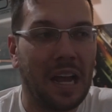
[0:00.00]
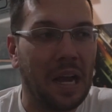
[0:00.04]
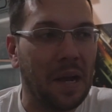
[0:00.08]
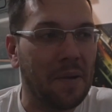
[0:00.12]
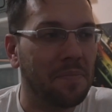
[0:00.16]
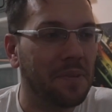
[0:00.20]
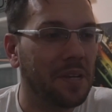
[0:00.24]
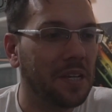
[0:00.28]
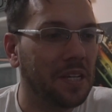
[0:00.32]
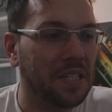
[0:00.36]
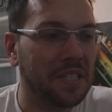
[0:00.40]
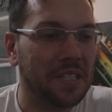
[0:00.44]
I
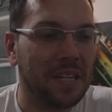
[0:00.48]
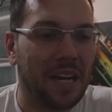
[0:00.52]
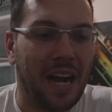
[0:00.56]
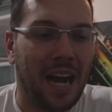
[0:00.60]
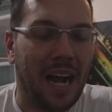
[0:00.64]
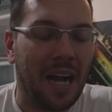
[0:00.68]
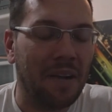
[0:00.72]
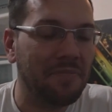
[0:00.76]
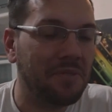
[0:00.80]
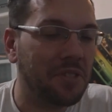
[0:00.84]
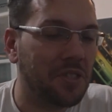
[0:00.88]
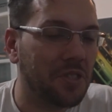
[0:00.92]
mean,
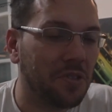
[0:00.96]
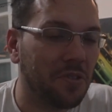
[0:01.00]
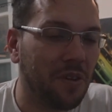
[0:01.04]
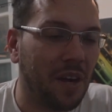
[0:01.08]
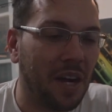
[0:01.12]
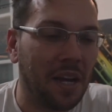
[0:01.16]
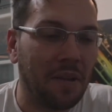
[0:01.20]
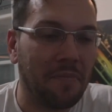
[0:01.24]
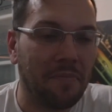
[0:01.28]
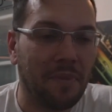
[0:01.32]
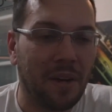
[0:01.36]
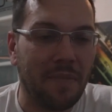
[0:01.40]
I'm
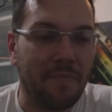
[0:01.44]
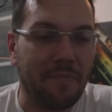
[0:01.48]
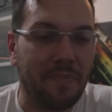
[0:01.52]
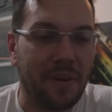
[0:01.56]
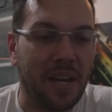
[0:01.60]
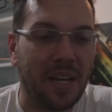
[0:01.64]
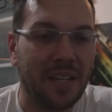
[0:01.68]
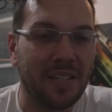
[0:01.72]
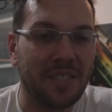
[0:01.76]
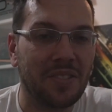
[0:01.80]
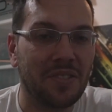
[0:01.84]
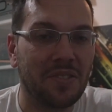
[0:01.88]
trying my
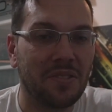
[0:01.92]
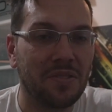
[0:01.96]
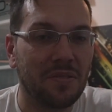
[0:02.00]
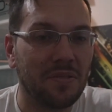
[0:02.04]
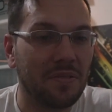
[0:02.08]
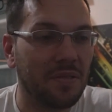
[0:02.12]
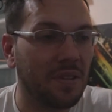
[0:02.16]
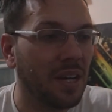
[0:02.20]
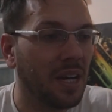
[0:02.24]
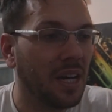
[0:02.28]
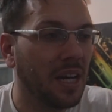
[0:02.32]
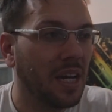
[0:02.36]
best
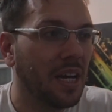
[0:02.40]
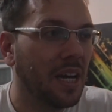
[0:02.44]
to